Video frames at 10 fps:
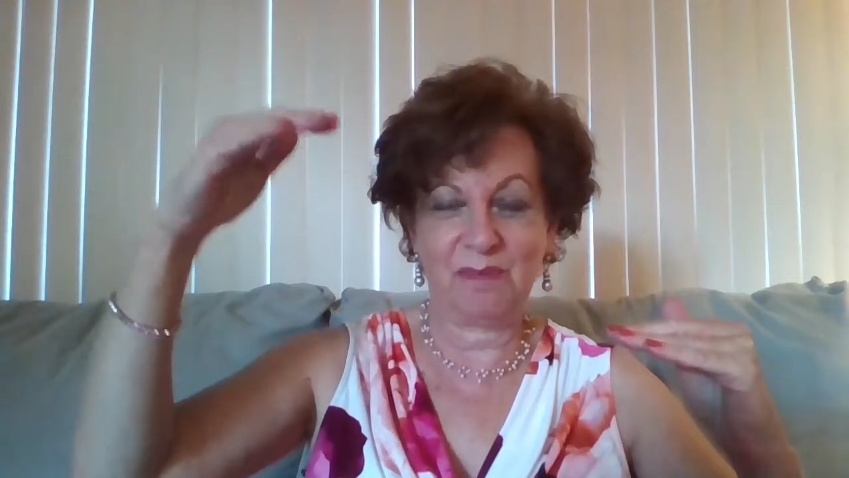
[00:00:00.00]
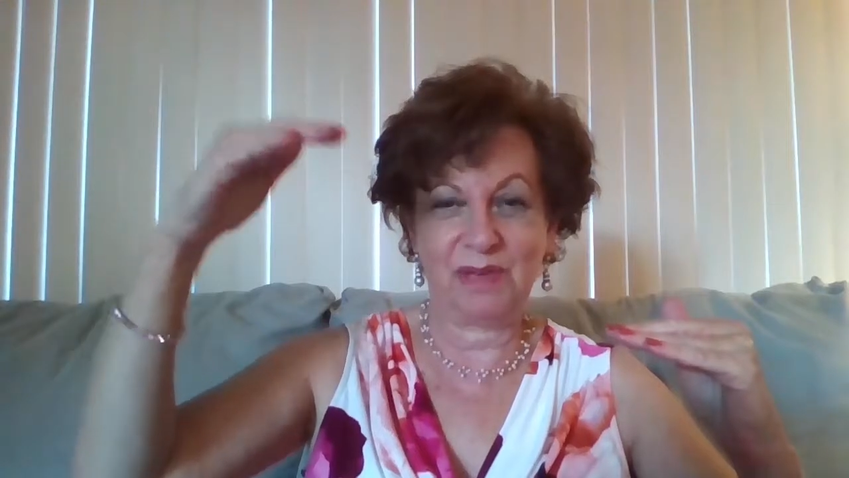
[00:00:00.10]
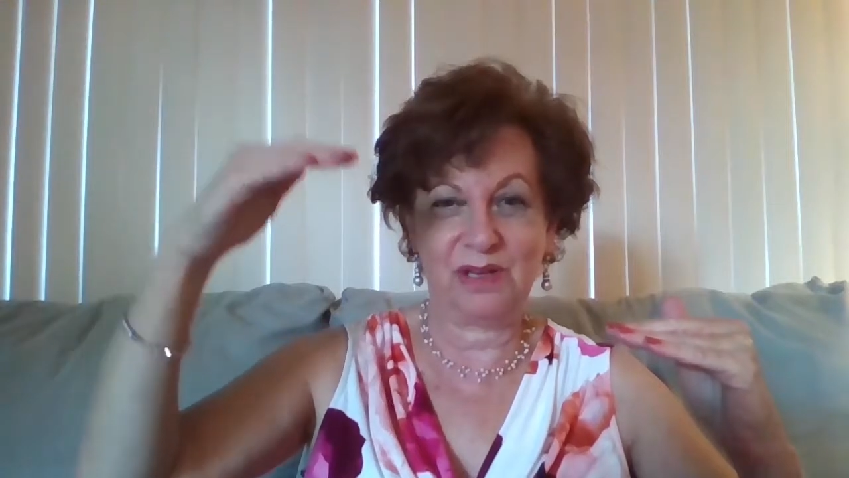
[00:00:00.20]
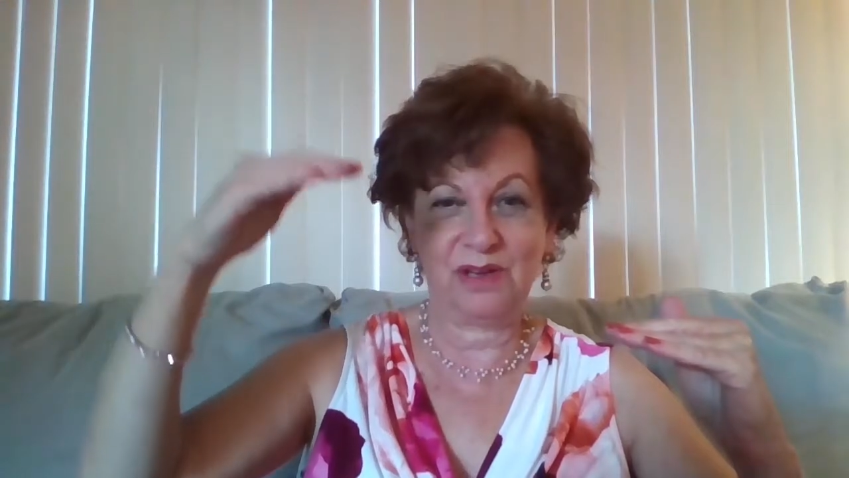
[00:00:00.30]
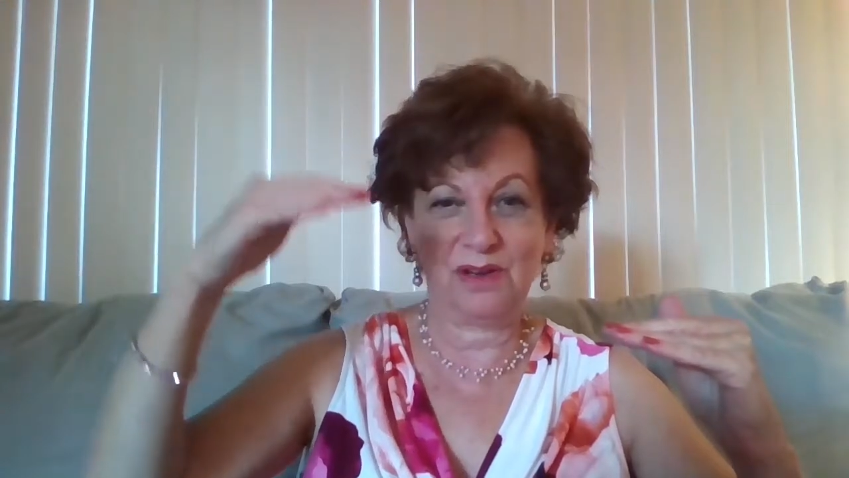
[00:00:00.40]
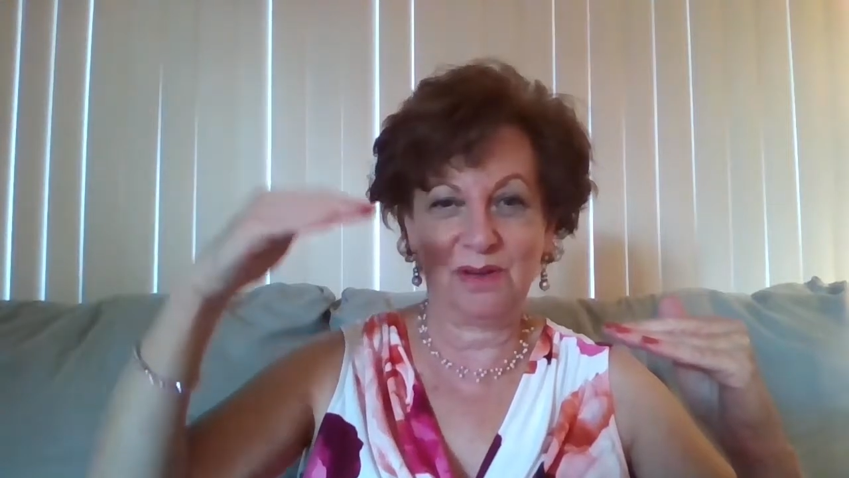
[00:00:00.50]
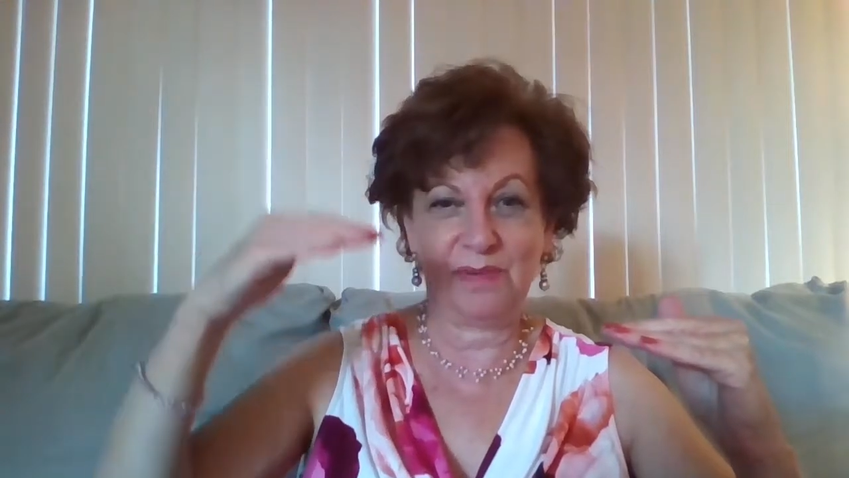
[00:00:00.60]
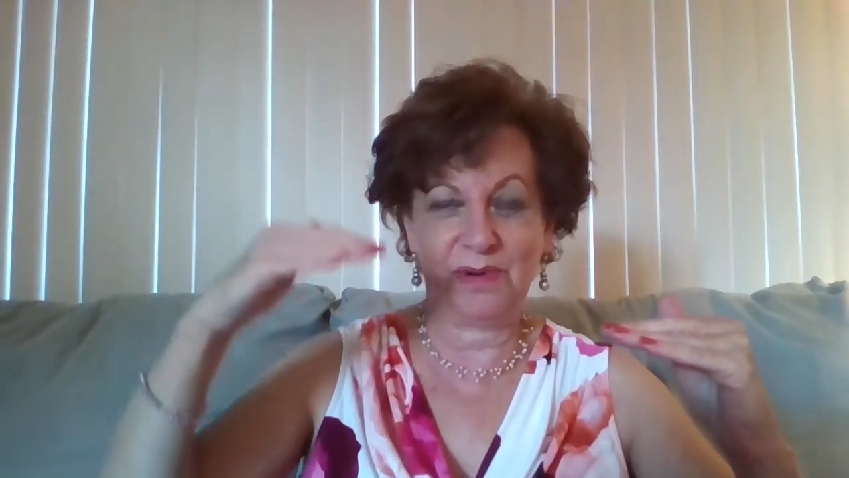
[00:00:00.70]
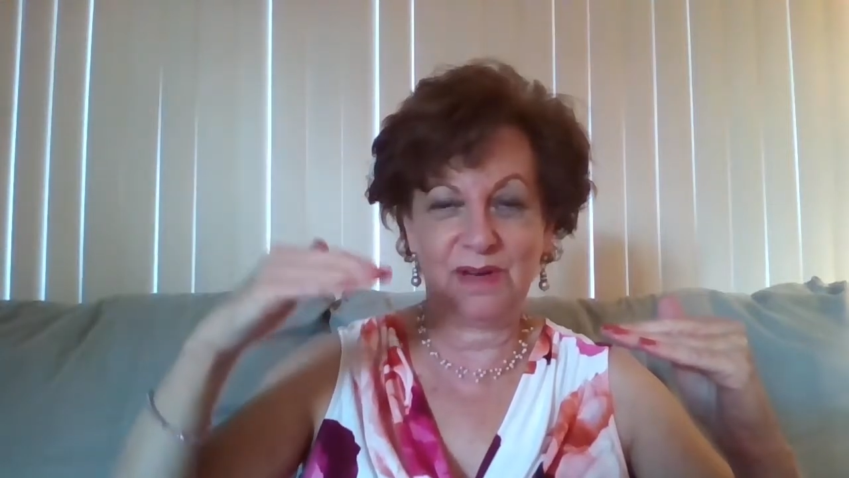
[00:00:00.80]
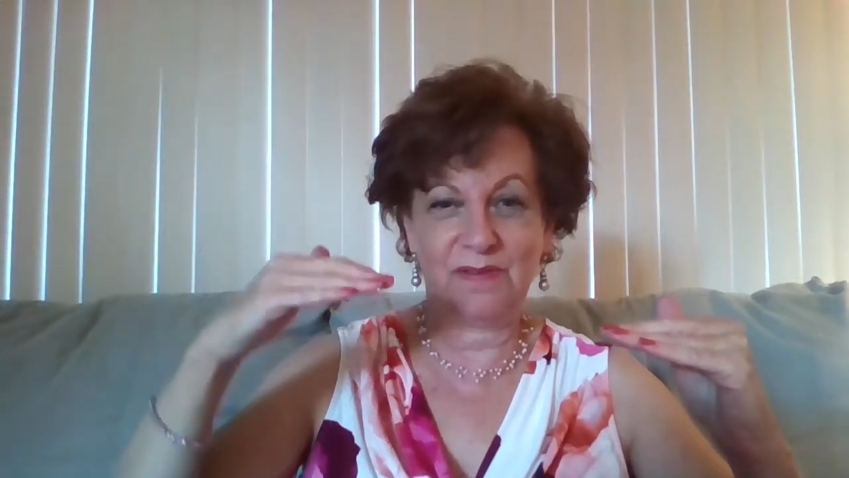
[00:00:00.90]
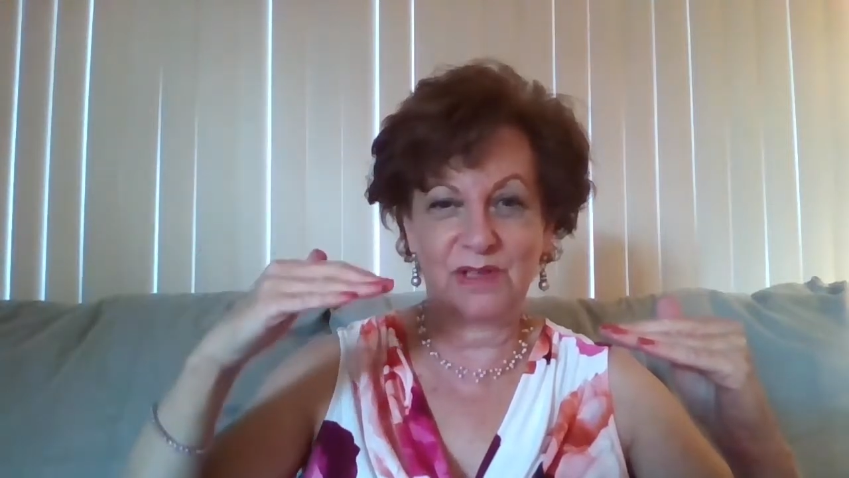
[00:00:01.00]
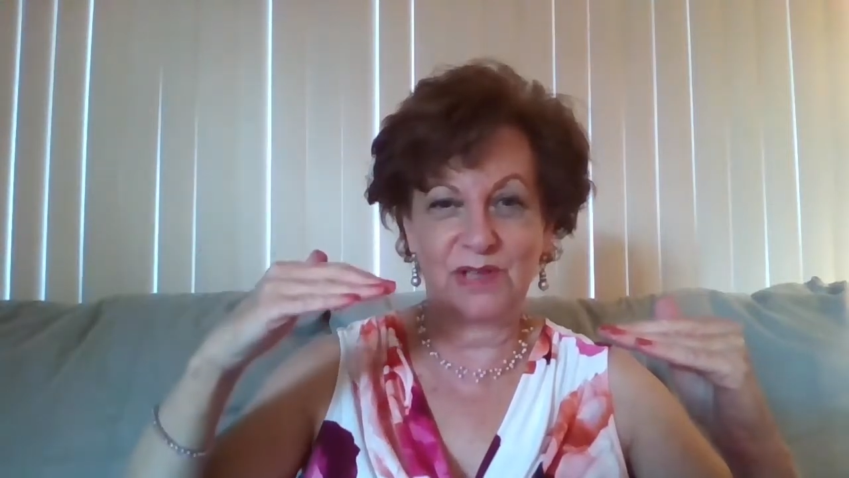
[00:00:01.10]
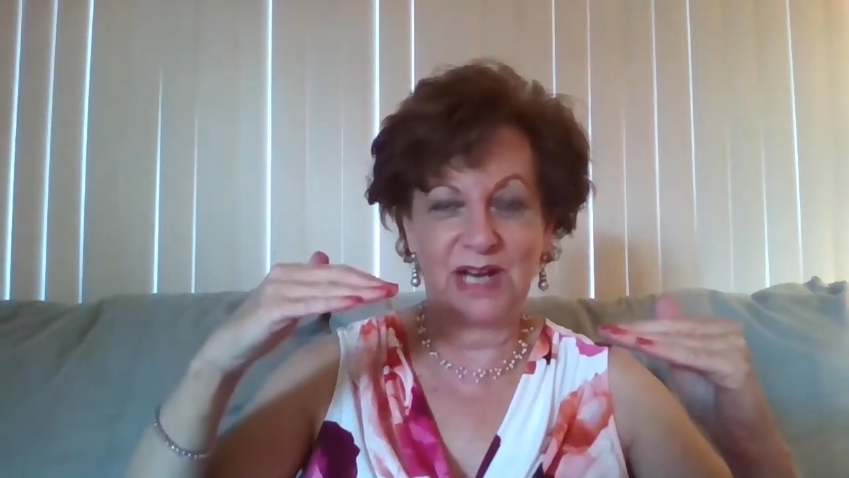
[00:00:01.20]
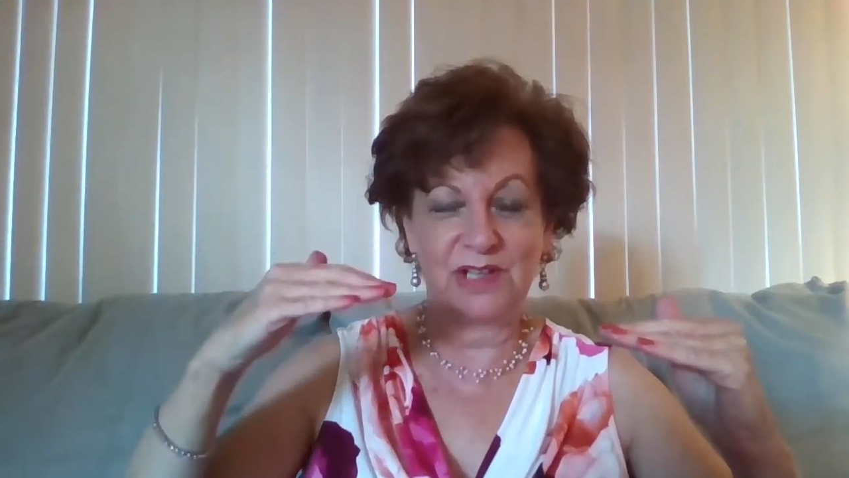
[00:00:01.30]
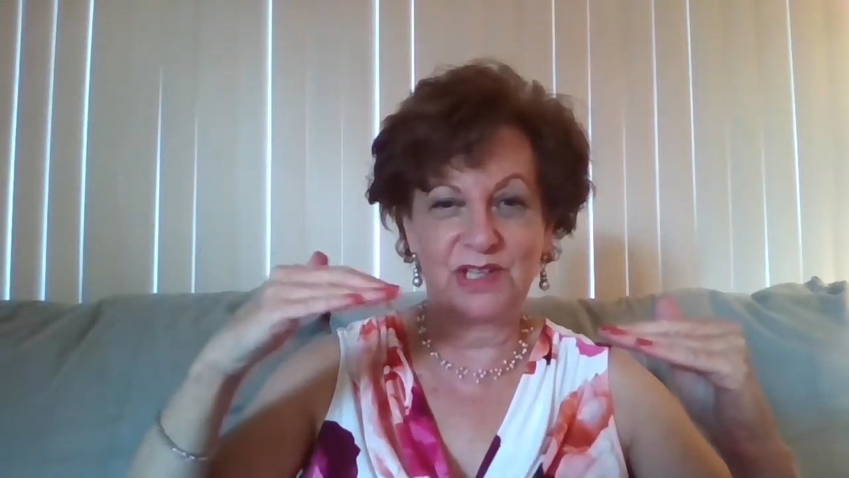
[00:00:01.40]
but your point of
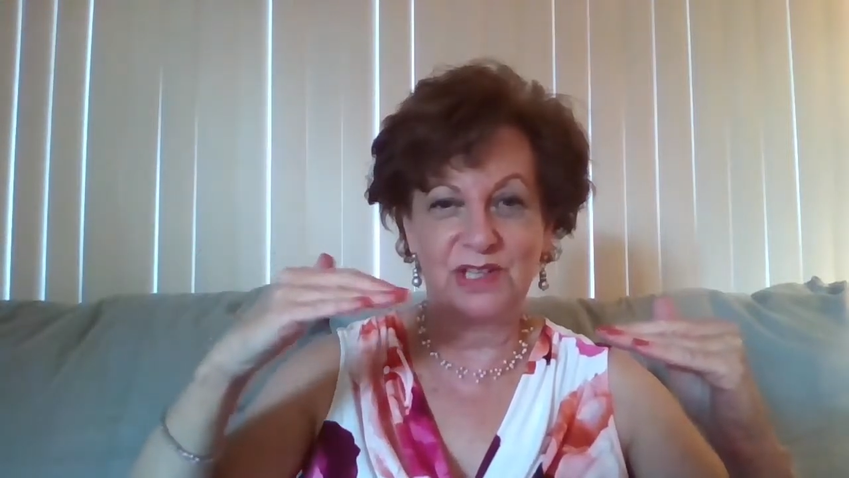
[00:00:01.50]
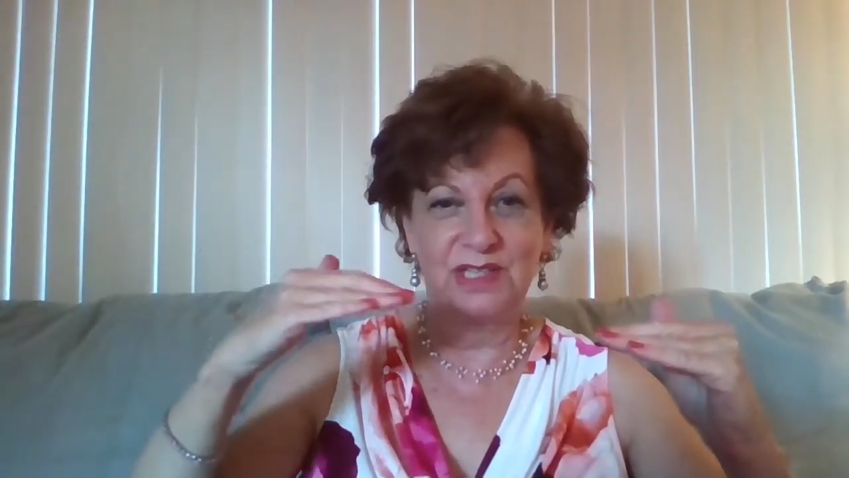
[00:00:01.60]
attraction